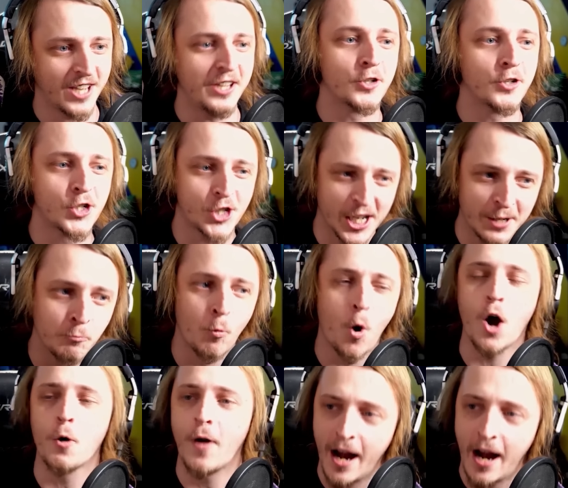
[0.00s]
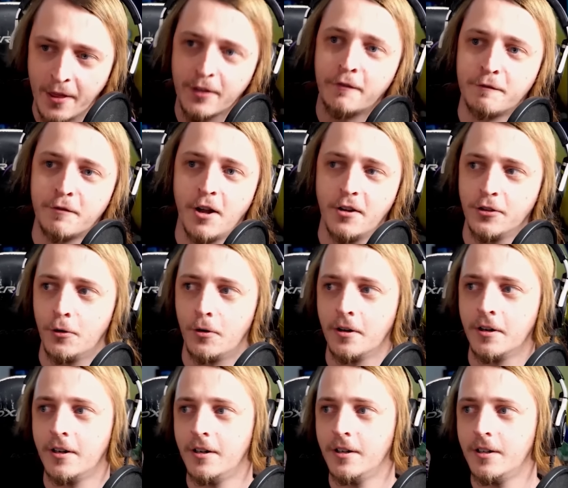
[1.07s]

Take your and walk right out the front door.